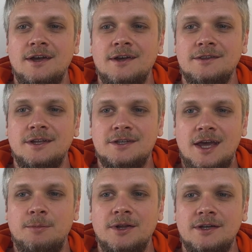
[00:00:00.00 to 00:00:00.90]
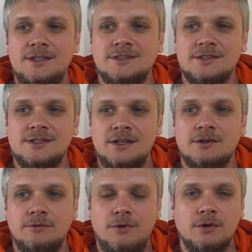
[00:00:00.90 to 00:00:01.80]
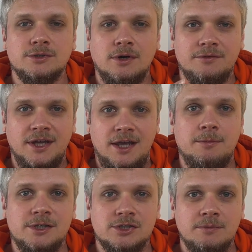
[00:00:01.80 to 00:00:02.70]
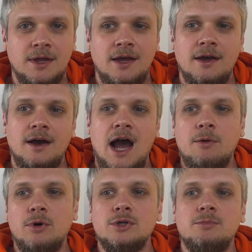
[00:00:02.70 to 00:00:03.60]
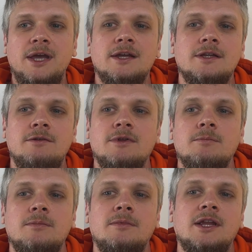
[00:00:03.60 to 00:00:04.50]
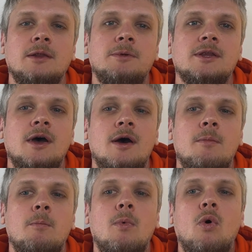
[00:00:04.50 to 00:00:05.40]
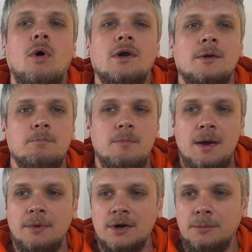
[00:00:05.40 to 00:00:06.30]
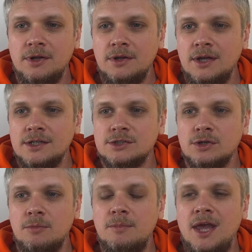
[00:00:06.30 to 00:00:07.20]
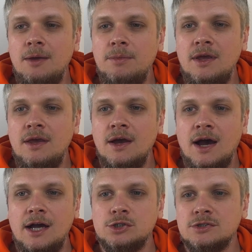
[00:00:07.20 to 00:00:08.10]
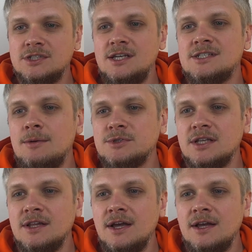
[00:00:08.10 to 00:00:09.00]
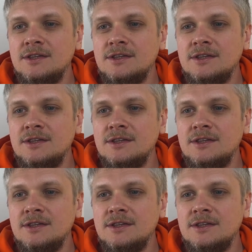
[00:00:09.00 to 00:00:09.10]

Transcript: The table is the central focus of the image. I want to make it even a little bit more memorable, so maybe I should say something.